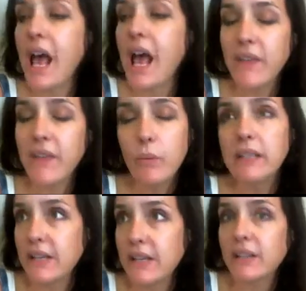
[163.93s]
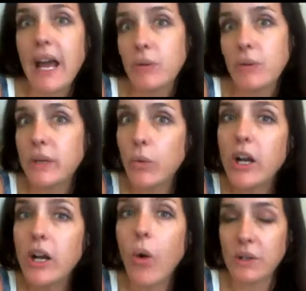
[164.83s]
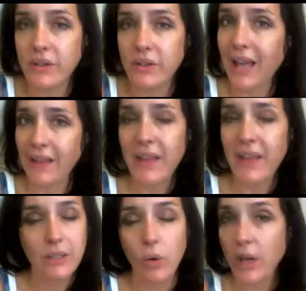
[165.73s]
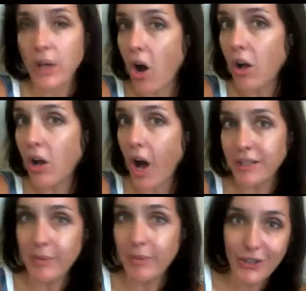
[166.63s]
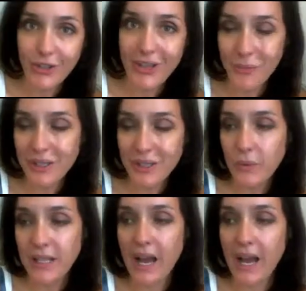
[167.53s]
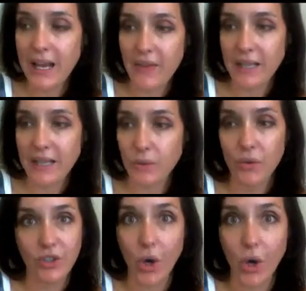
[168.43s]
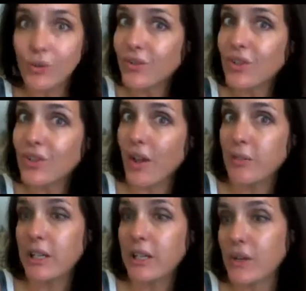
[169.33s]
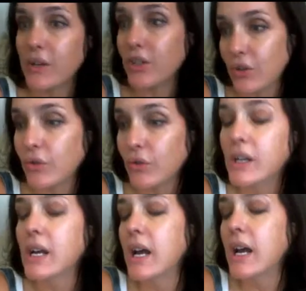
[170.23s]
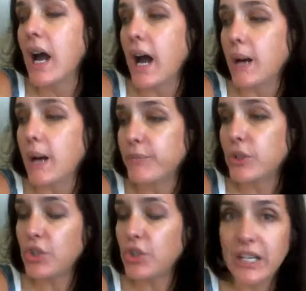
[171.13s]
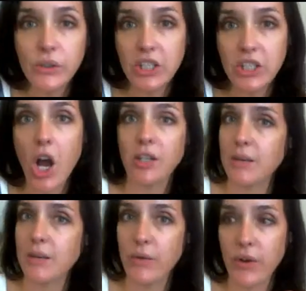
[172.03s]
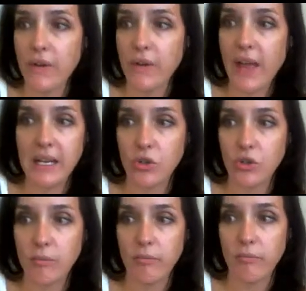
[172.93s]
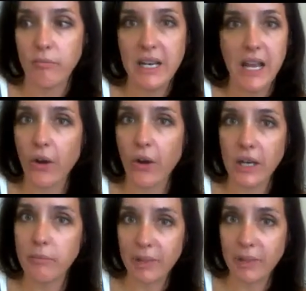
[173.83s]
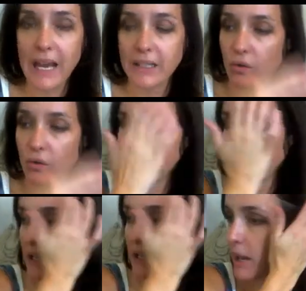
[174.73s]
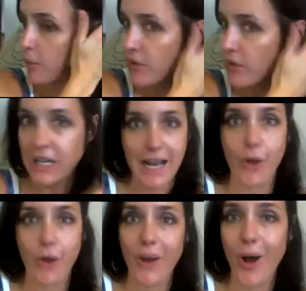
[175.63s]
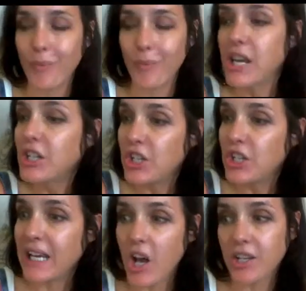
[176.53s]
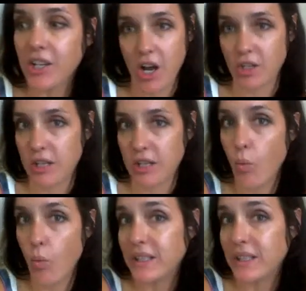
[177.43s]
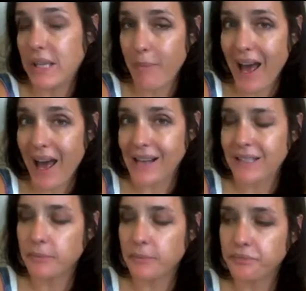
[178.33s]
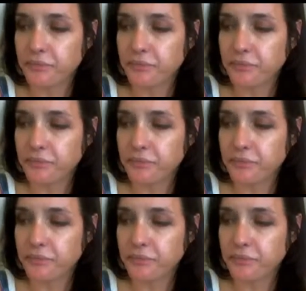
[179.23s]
and then we see the light and we go into the light, and that's what we all ought to be doing once we die, and that's what those ghosts ought to be doing too. So she can only talk to them when they're in that intermediary place, or they're in that birthing canal realm. She cannot talk to them once they pass